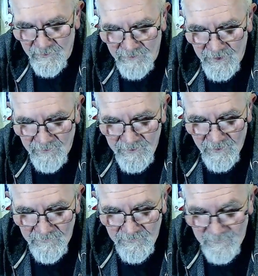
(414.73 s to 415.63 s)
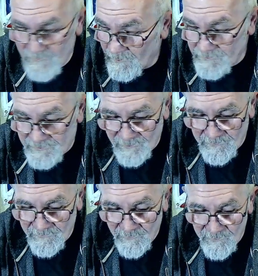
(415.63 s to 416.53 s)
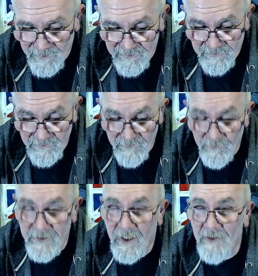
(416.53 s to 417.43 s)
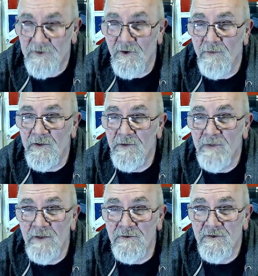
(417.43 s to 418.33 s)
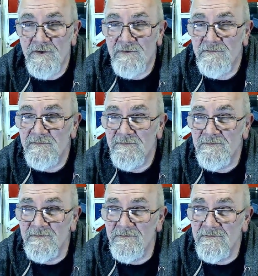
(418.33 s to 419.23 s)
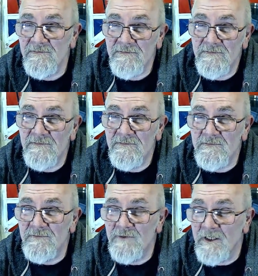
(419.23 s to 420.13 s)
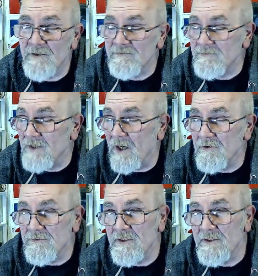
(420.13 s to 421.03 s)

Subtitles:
going on top of all this, that we are stopping the boats. Well, no, it